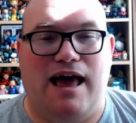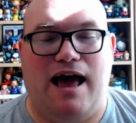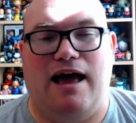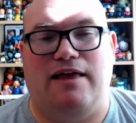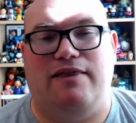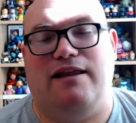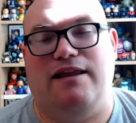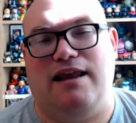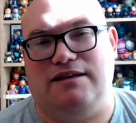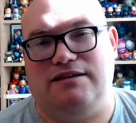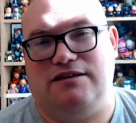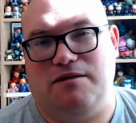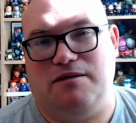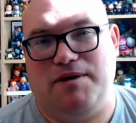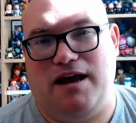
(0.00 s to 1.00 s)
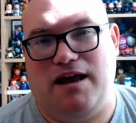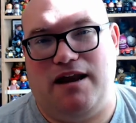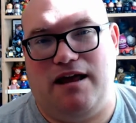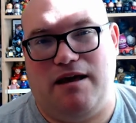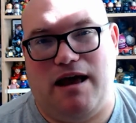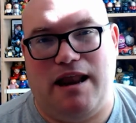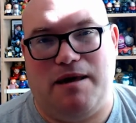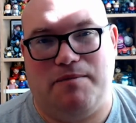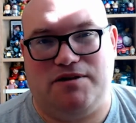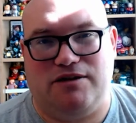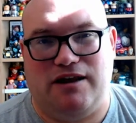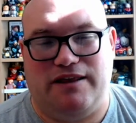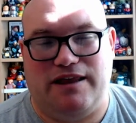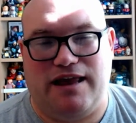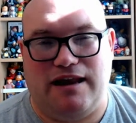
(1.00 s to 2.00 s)
And then there's going to be an episode
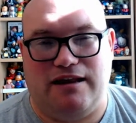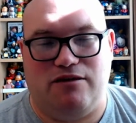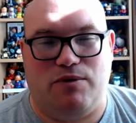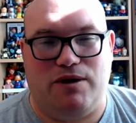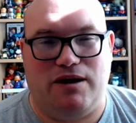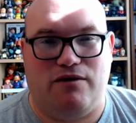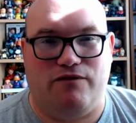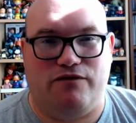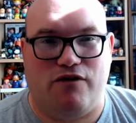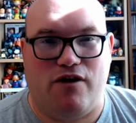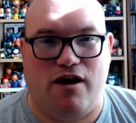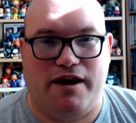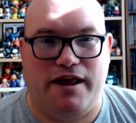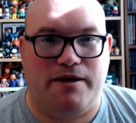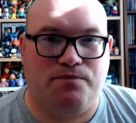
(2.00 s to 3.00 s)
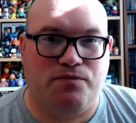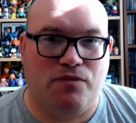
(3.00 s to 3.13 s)
at the end of the week on Friday,